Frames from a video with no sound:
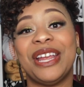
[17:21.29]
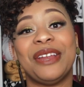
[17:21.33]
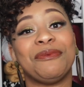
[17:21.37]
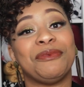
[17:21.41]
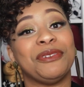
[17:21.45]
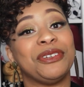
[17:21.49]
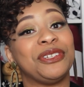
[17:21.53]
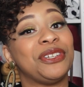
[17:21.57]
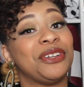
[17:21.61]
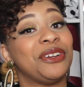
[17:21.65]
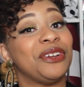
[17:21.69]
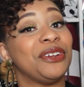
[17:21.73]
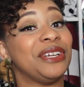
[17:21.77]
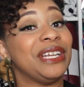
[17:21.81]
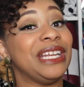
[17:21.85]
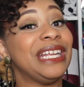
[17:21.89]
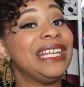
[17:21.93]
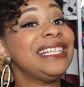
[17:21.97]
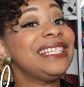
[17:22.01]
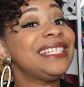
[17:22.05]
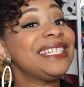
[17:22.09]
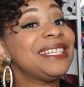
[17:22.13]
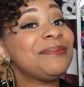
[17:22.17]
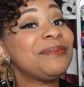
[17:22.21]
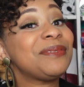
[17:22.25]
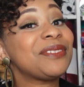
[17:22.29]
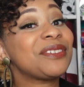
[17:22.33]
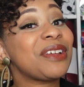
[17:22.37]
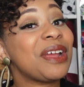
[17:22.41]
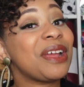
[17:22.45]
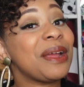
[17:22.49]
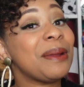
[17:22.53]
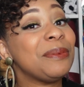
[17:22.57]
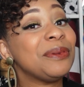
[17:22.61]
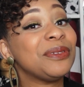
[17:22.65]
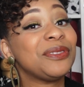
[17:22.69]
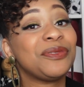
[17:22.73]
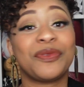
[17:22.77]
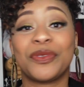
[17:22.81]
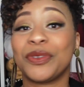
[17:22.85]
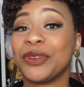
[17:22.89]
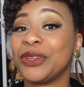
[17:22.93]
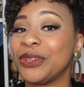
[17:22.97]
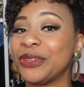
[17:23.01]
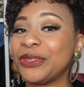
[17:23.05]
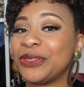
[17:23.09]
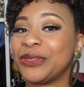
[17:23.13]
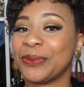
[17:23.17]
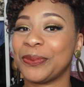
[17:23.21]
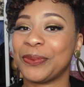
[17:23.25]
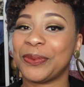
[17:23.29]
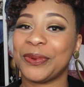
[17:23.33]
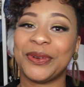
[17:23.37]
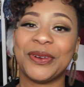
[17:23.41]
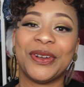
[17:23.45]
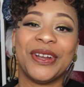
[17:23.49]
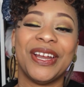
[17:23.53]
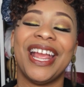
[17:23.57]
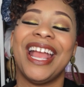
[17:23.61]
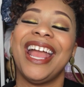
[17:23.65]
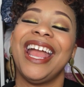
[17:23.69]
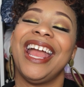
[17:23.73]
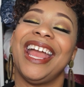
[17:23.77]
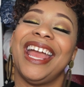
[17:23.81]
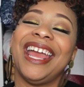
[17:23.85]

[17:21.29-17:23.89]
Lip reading: and returning subscribers for your support,